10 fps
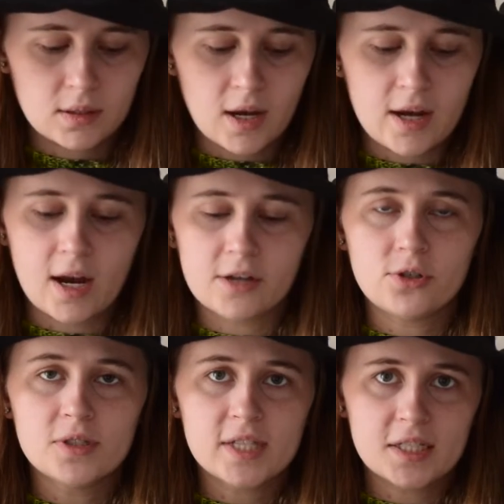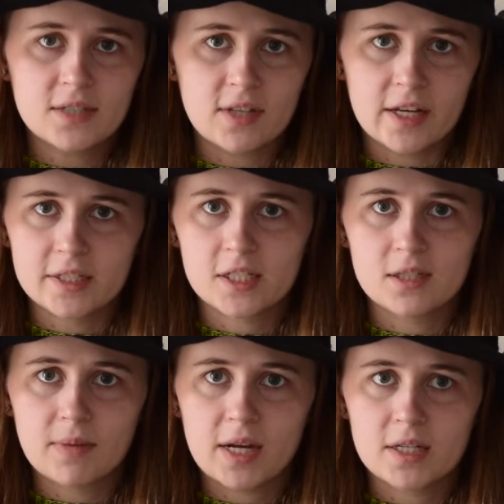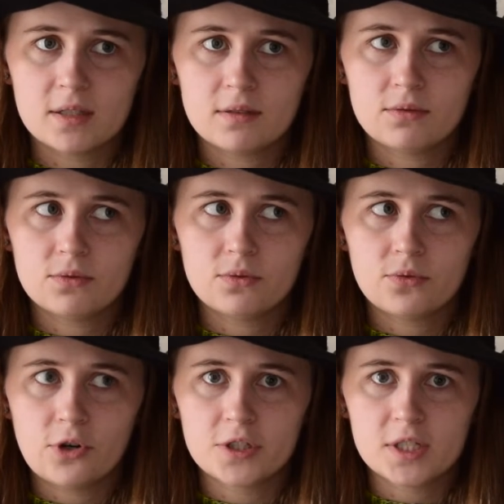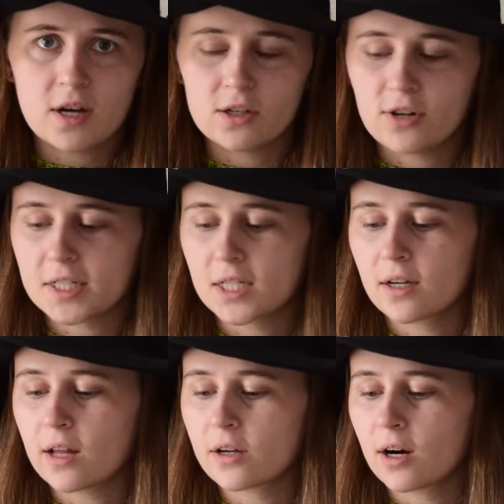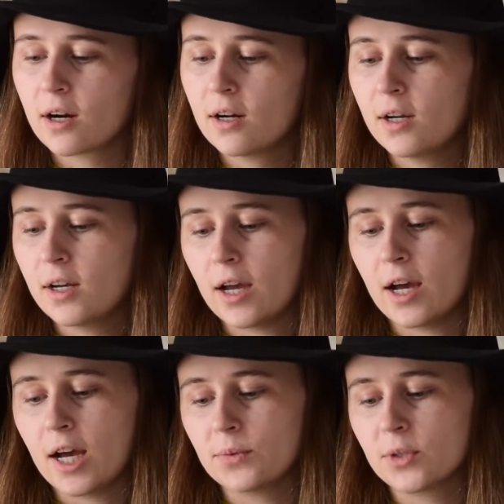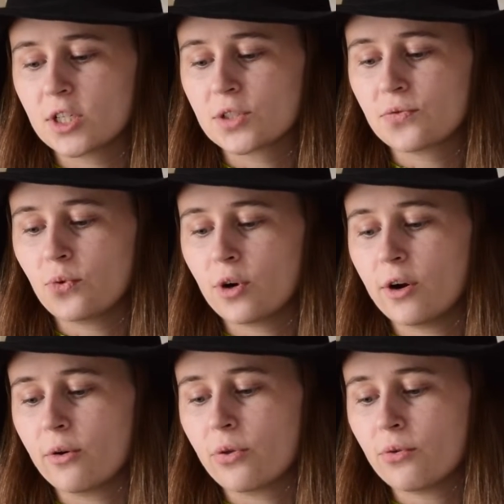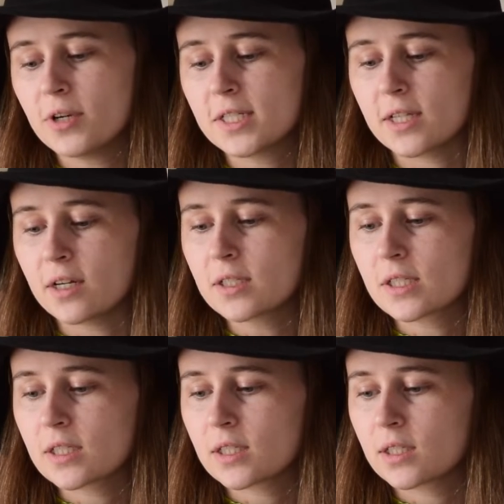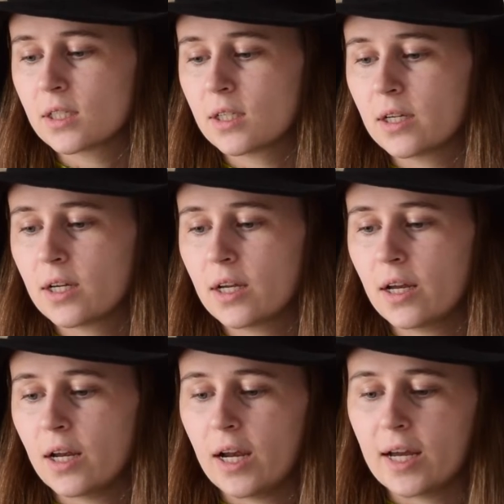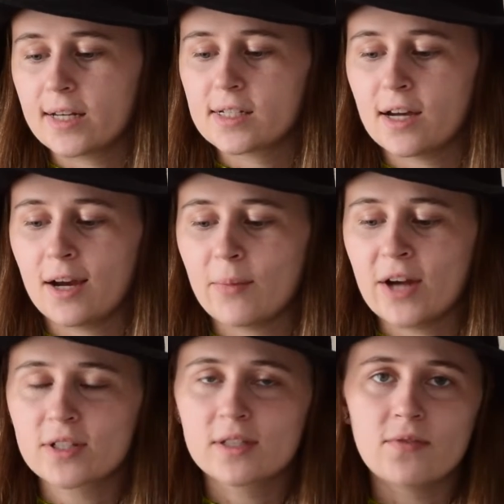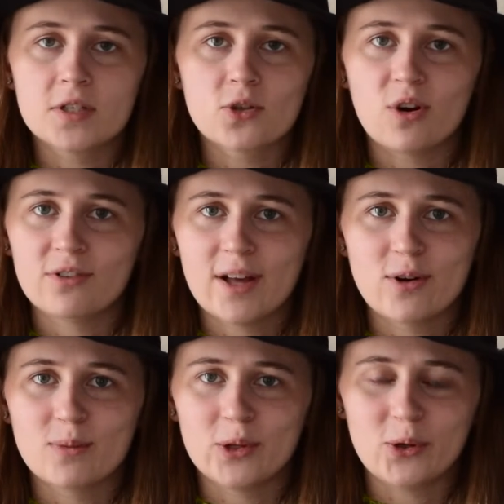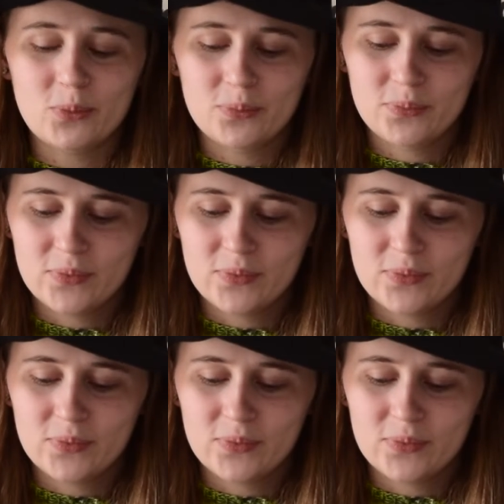I got 2 skeins of this. This is my first contrasting color, which is 4036. And I just love this cornflower blue.